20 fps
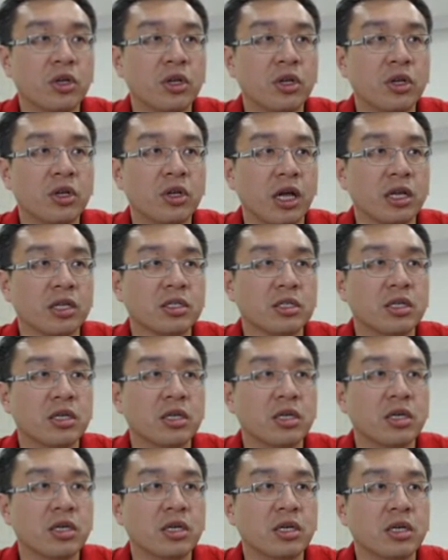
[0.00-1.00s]
As
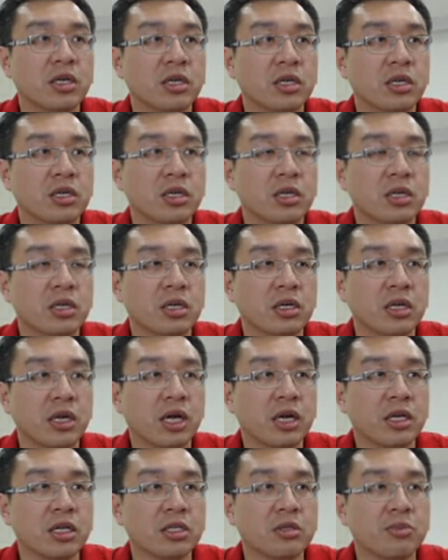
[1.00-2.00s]
the knight
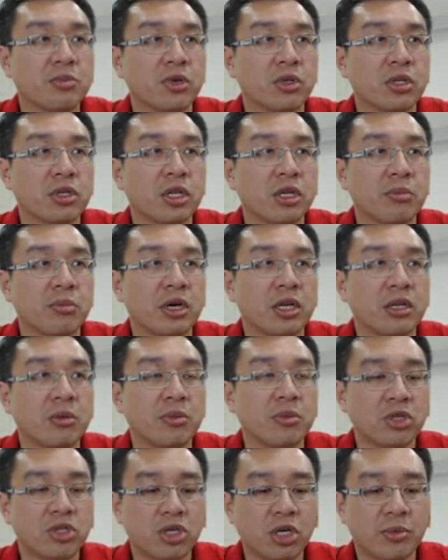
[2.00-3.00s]
is protected by the
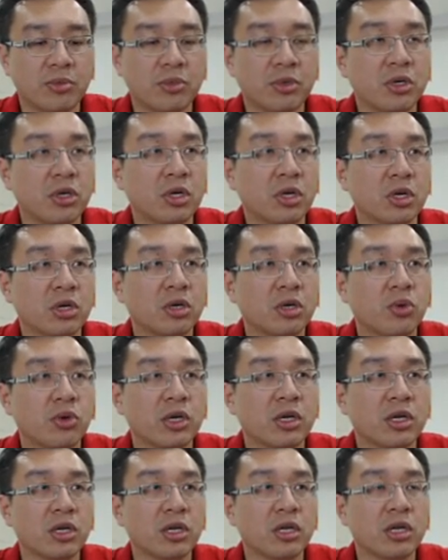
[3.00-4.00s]
bishop, the queen
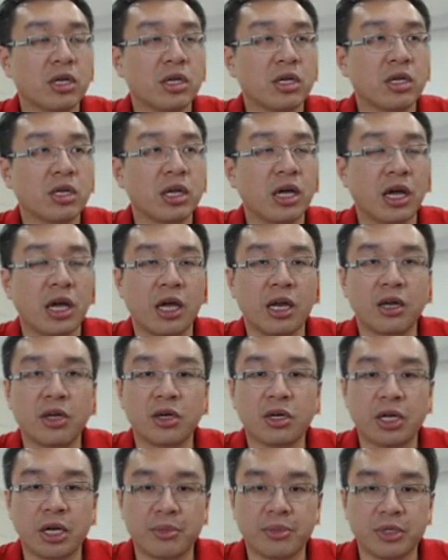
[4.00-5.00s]
cannot
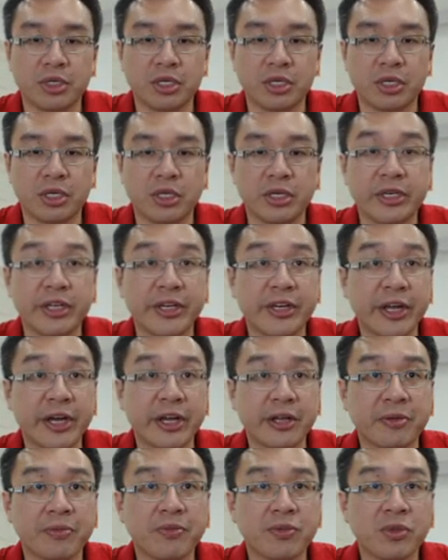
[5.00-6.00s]
capture the knight.
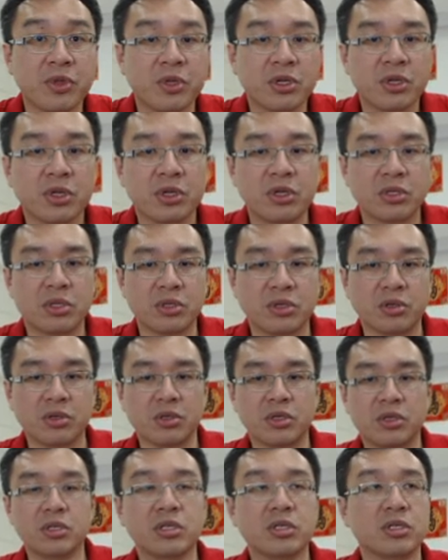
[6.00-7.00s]
So
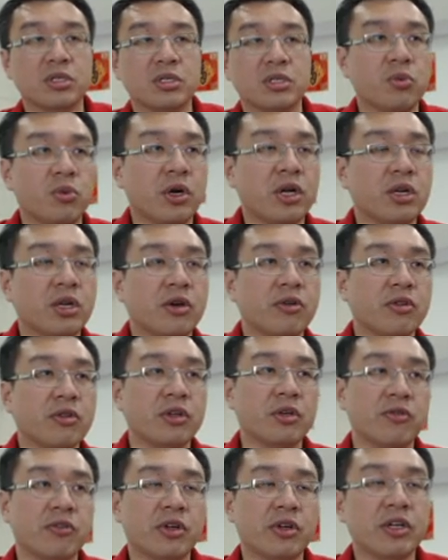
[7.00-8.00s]
this is one of the
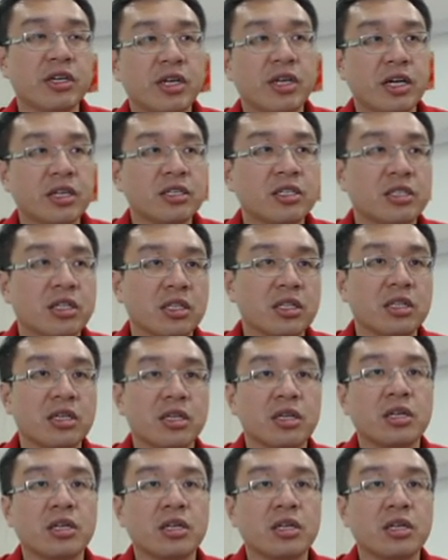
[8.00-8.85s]
very nice tactic.